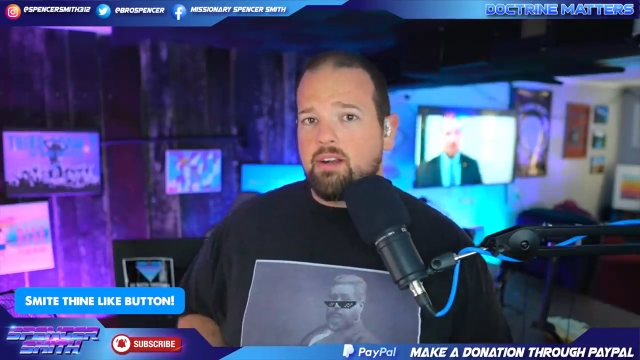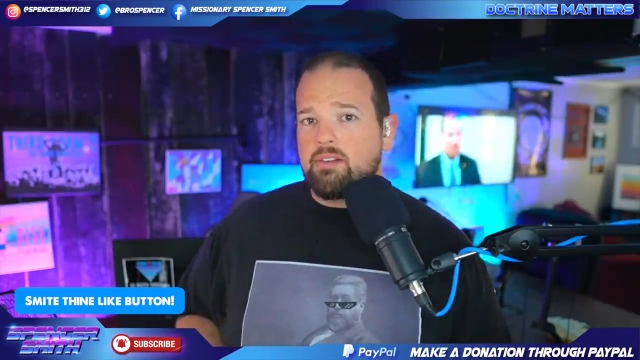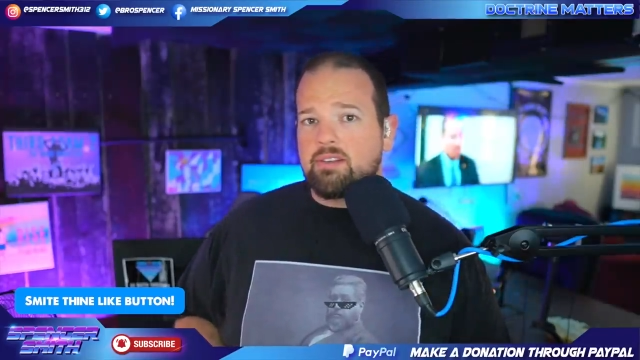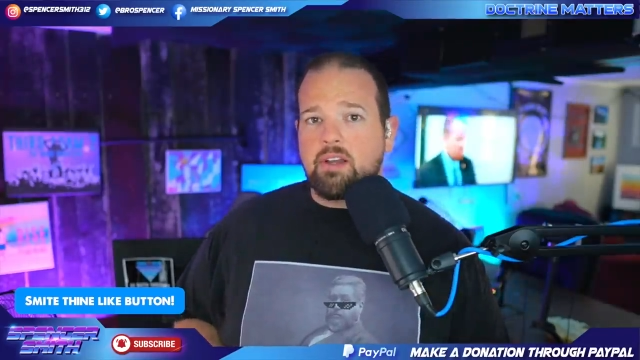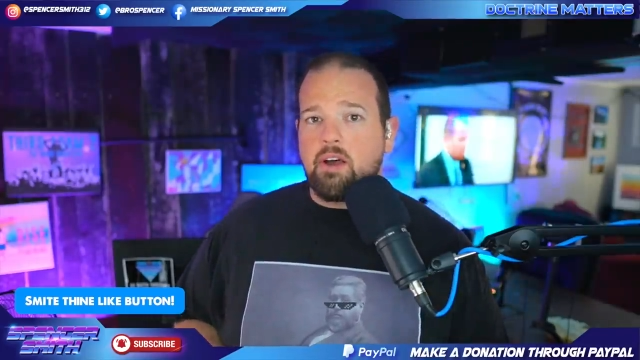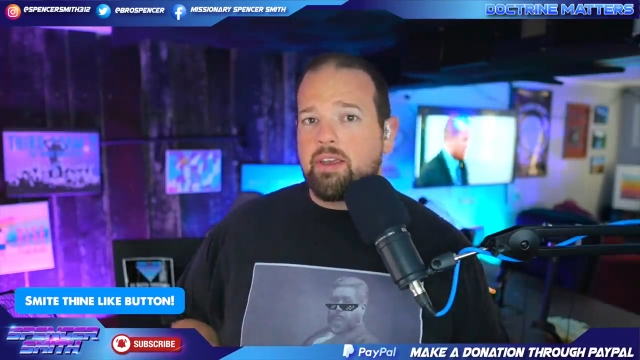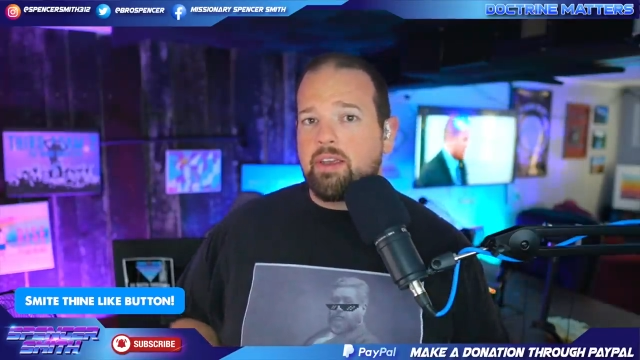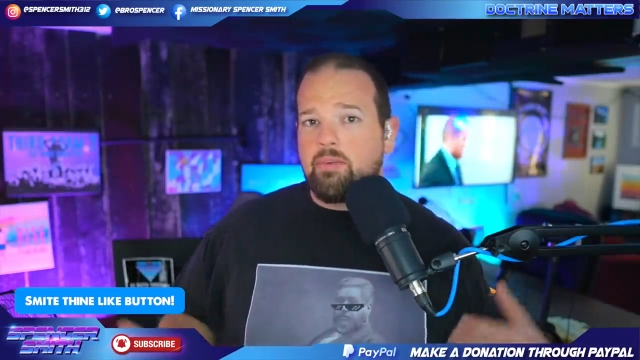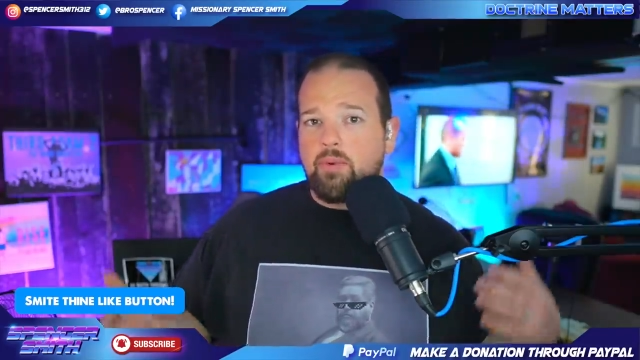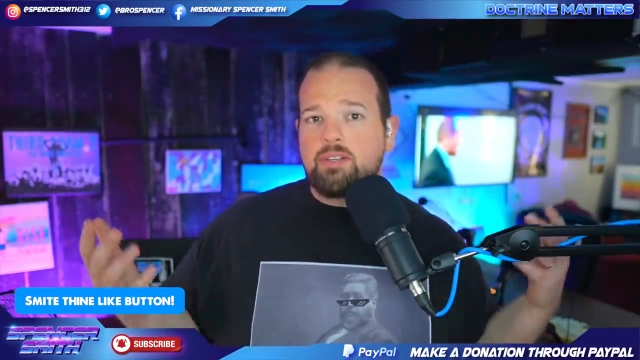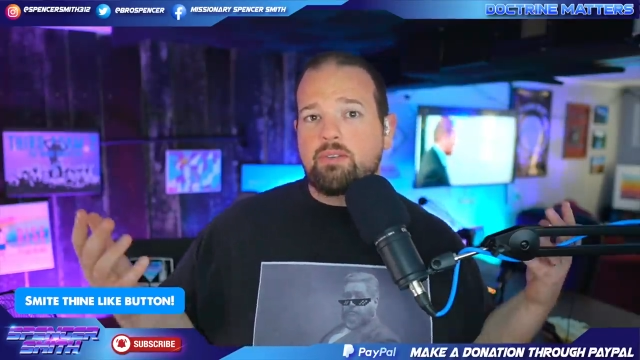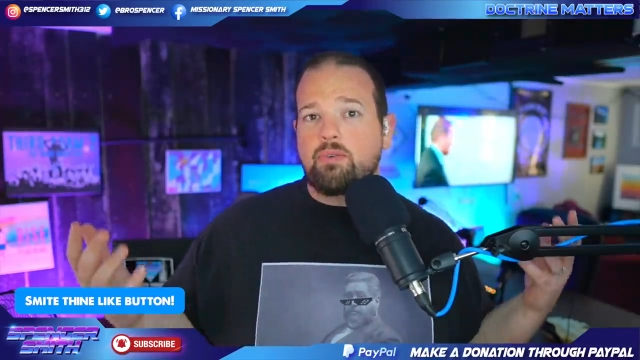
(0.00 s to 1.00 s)
are just calling it
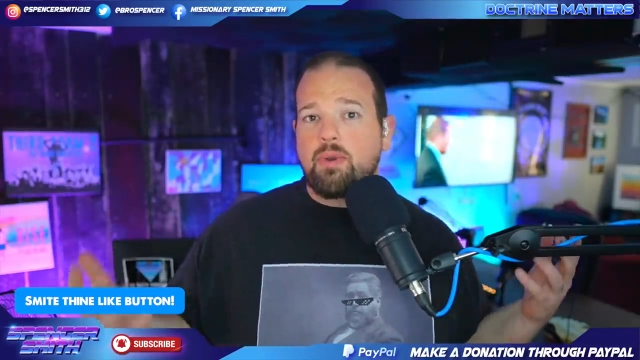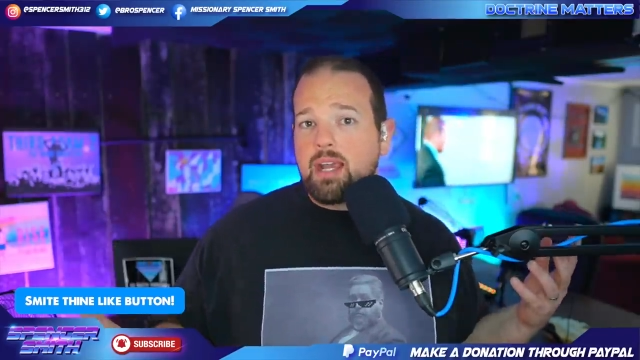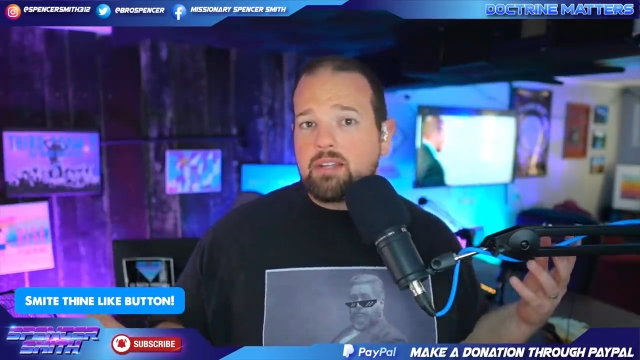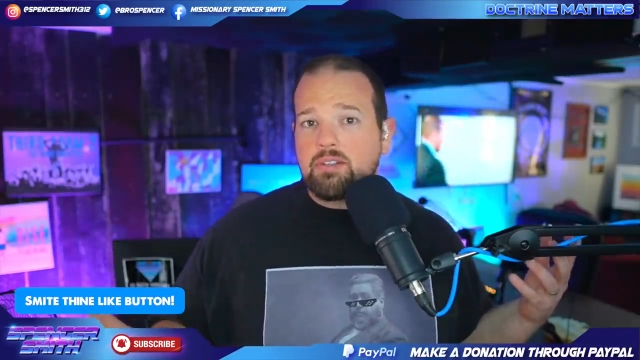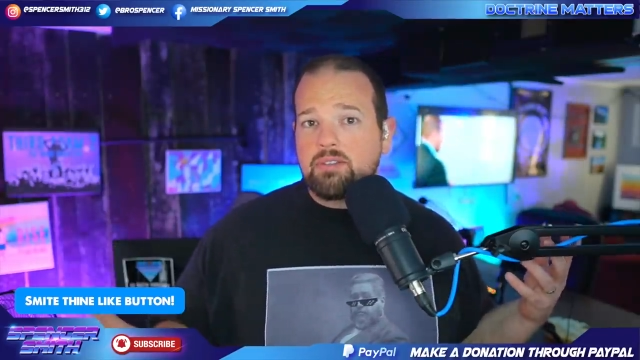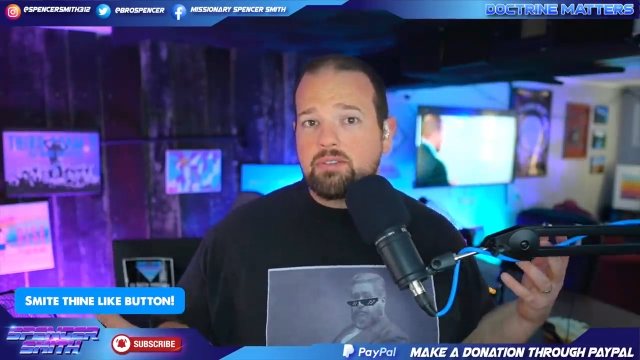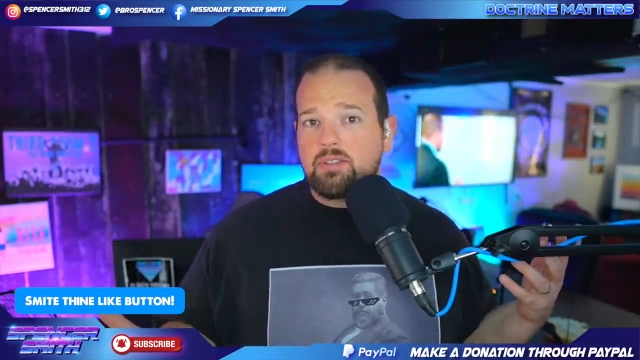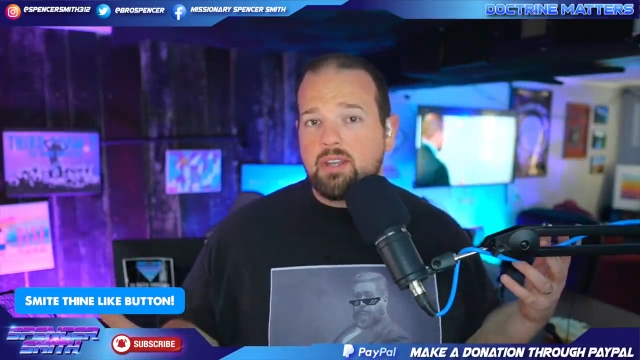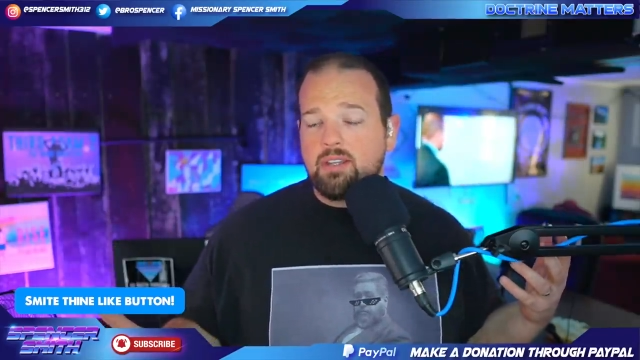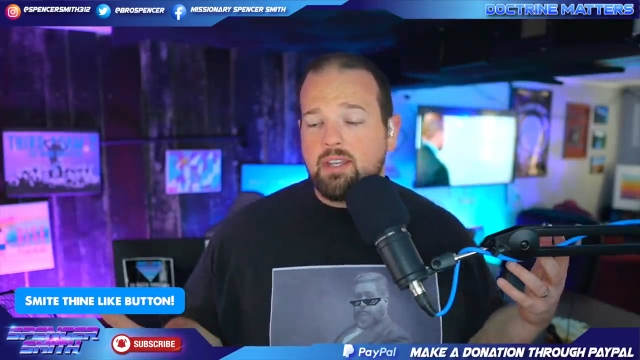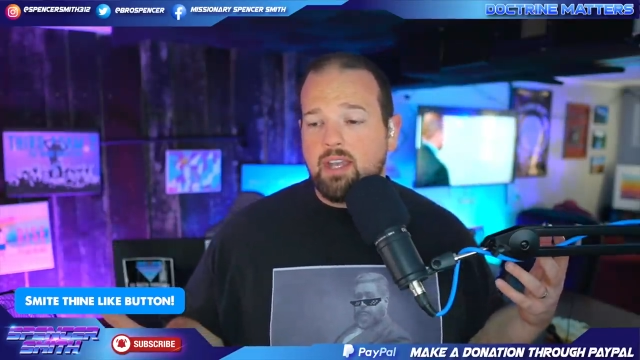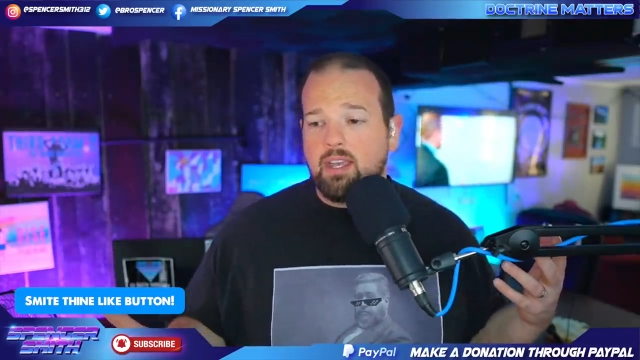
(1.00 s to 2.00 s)
Resurrection
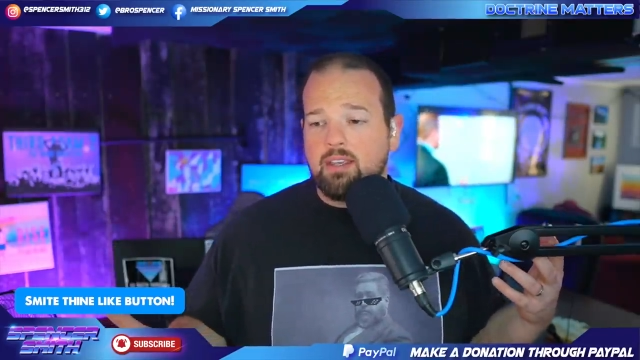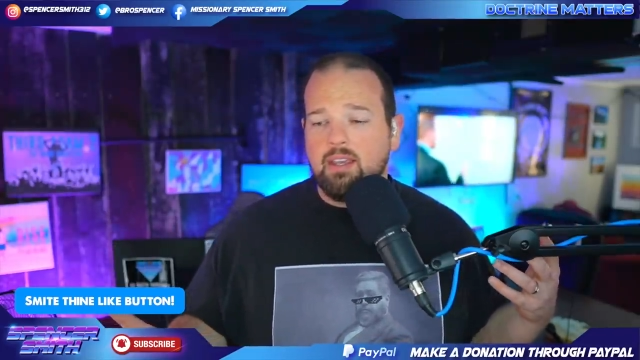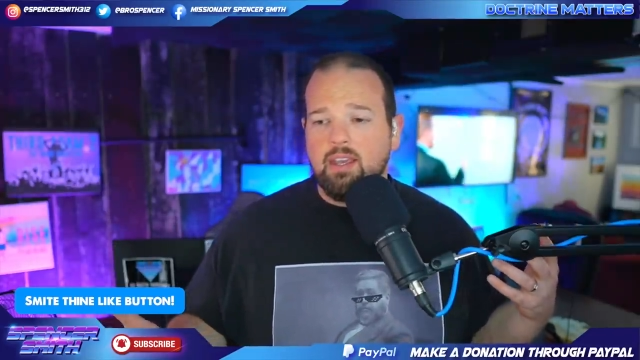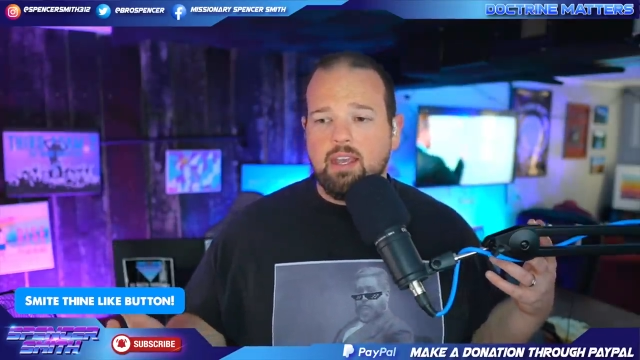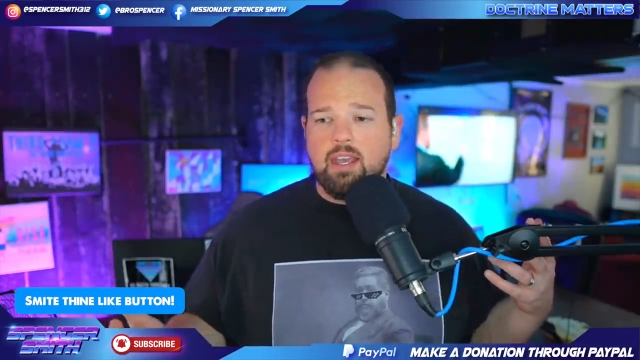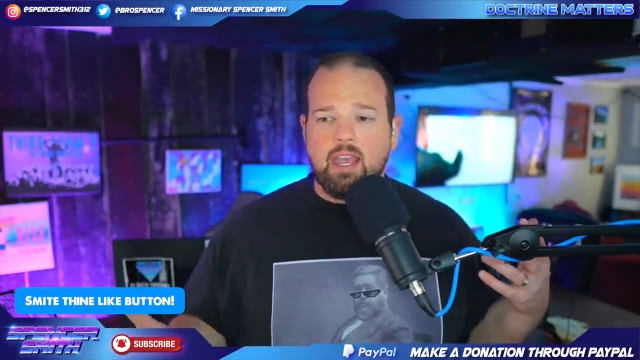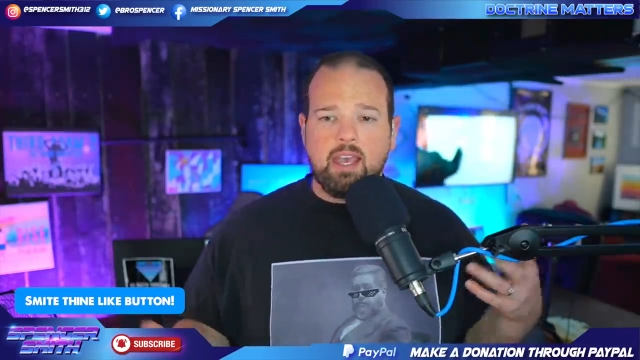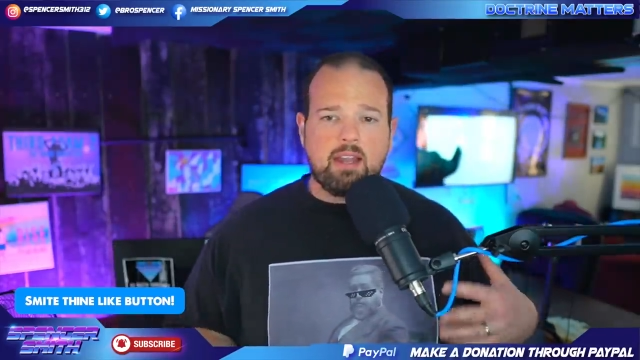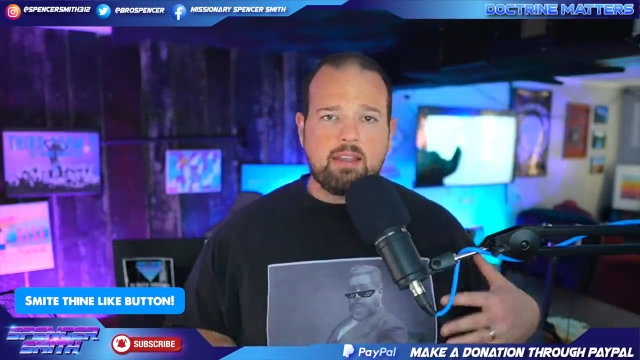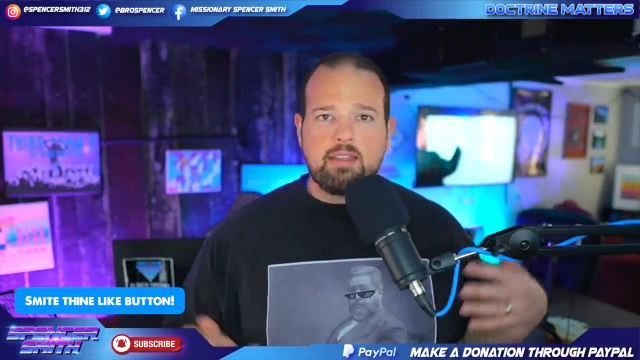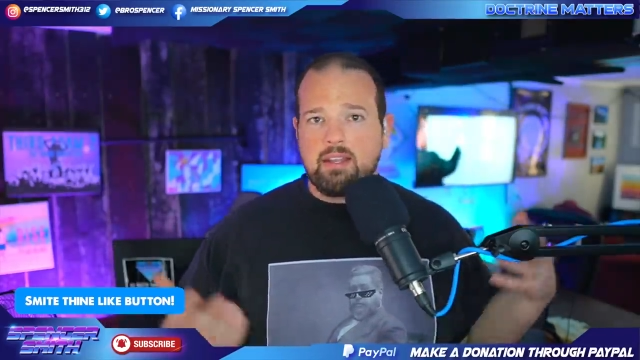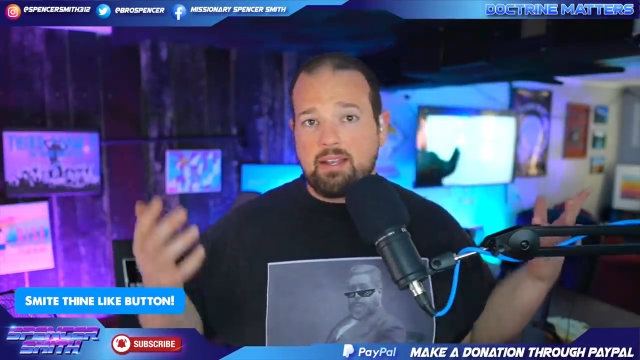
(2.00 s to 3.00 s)
Sunday, and
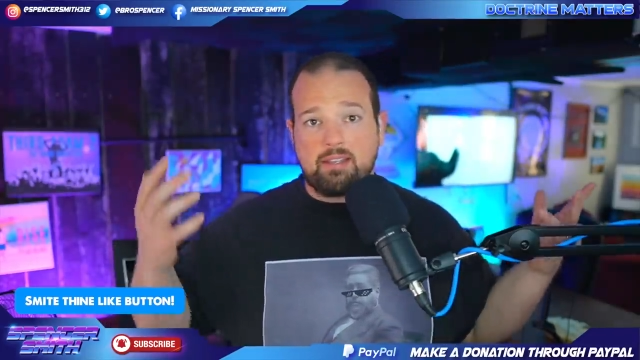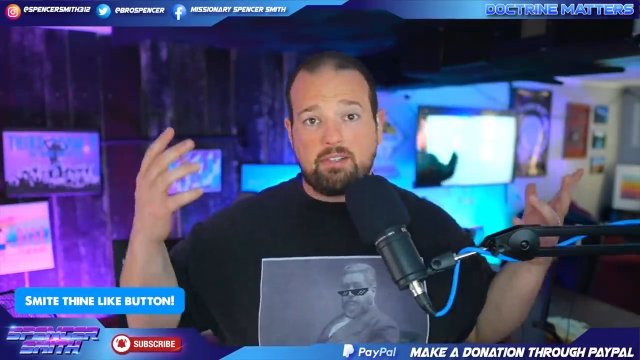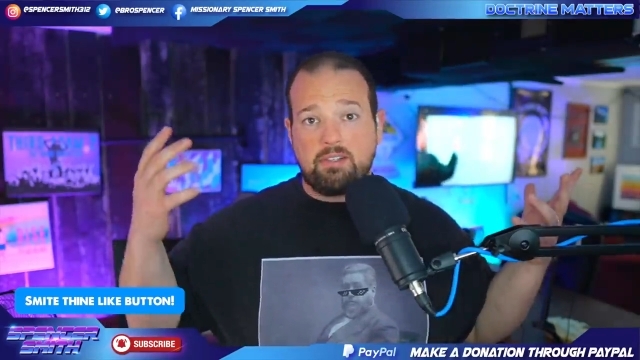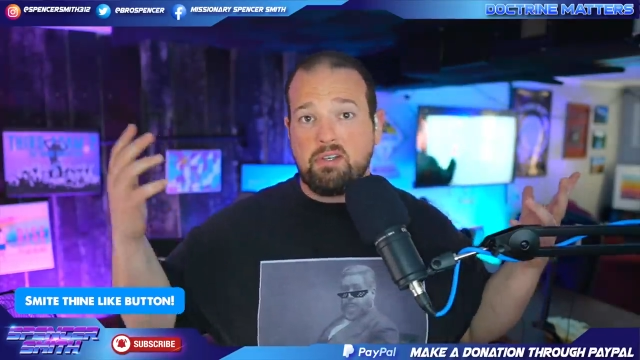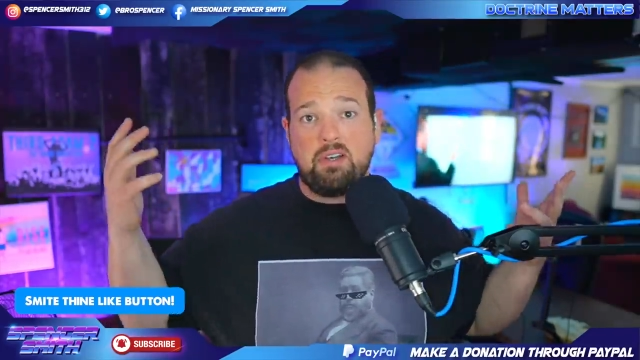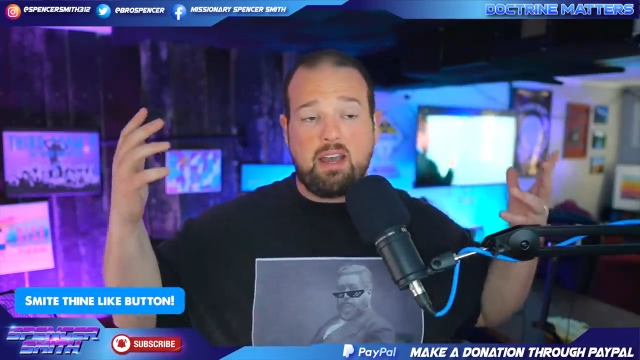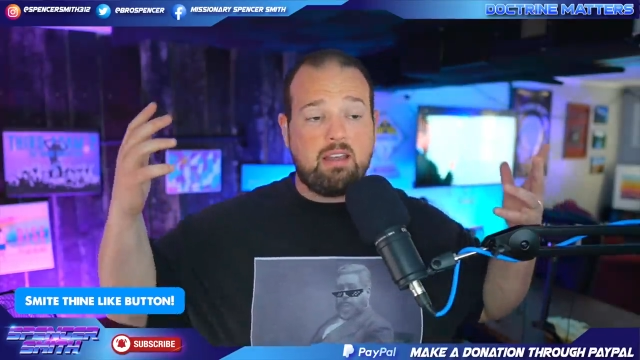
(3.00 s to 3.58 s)
I think that's good.